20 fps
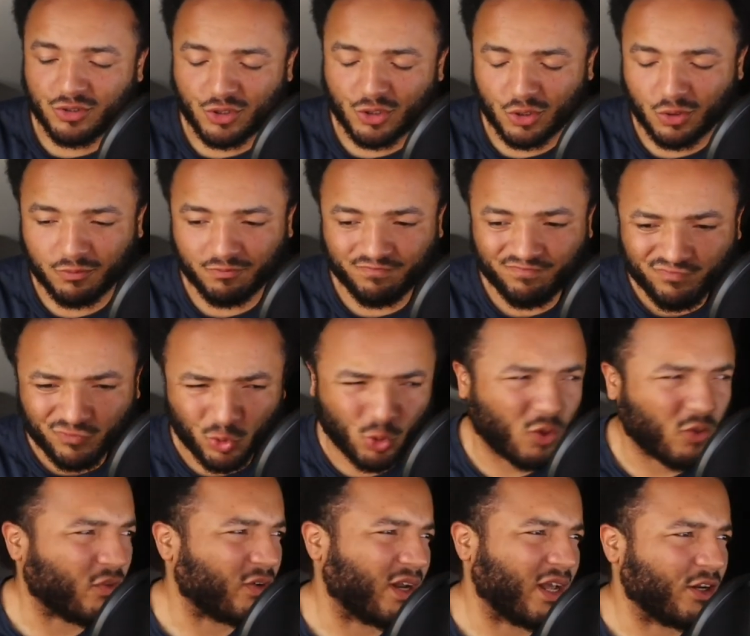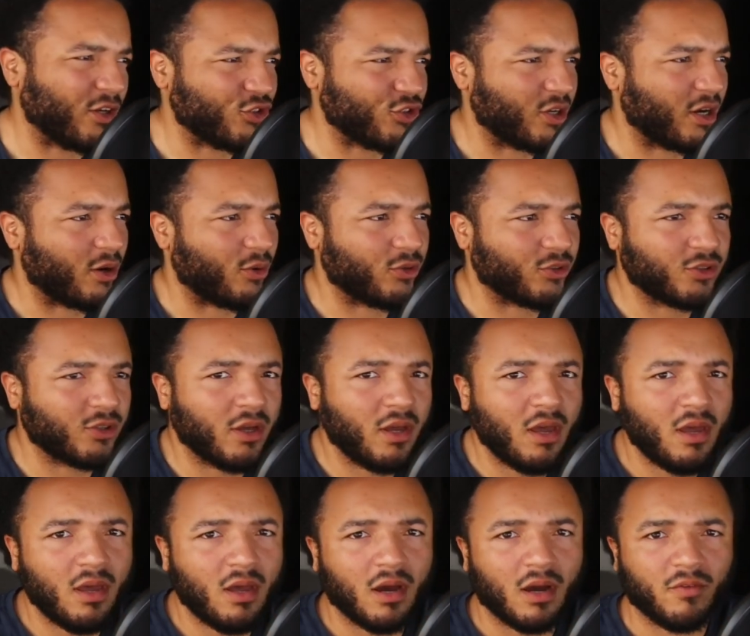So, or over 900 hours
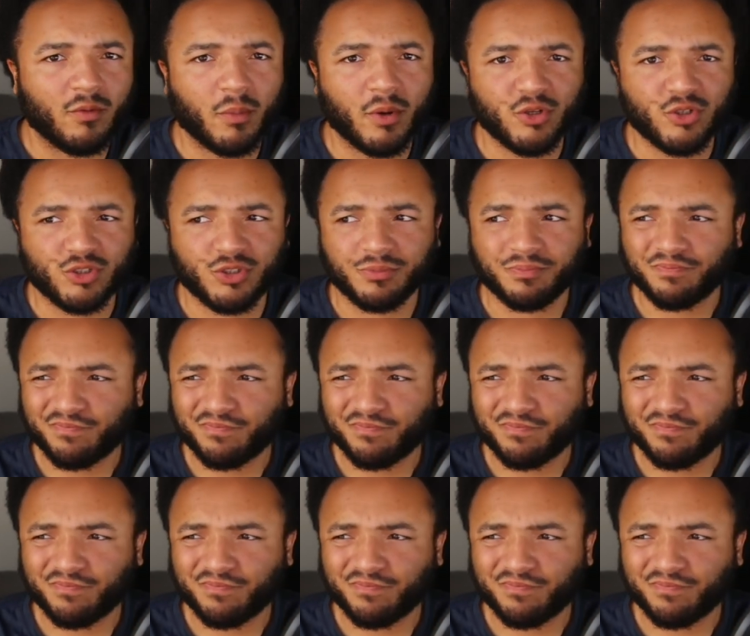of immersion.